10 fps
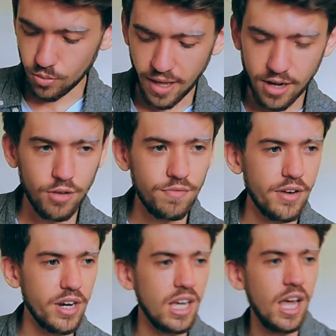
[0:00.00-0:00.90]
Oh, that
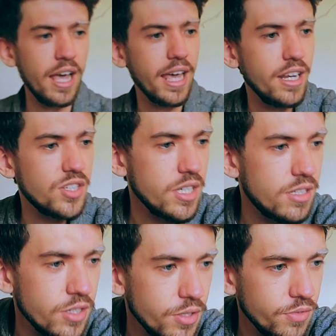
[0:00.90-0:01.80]
got very high
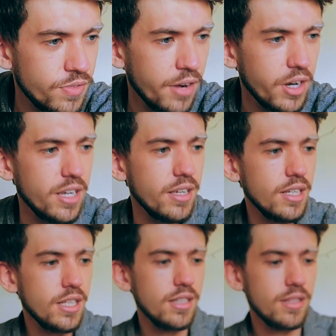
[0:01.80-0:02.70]
energy to
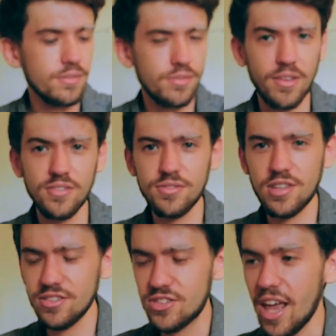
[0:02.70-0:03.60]
very
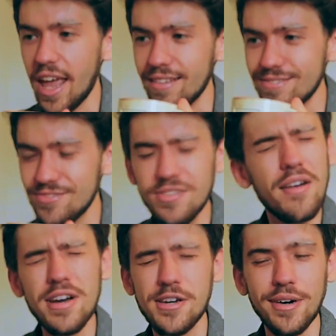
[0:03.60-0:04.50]
sincere.
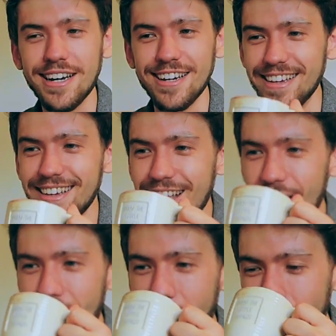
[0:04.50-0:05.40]
Very quickly.
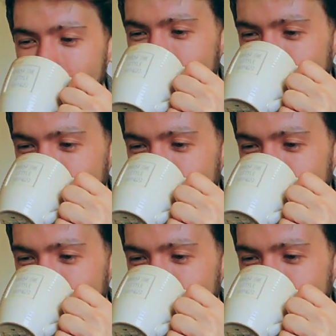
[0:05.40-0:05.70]
Yeah.